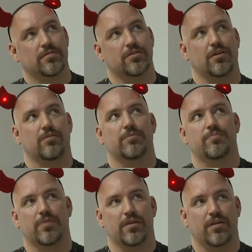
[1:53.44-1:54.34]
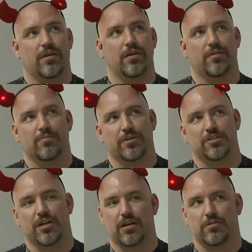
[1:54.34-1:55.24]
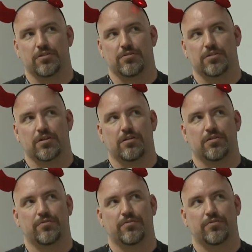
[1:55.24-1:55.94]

So when you check out the source code to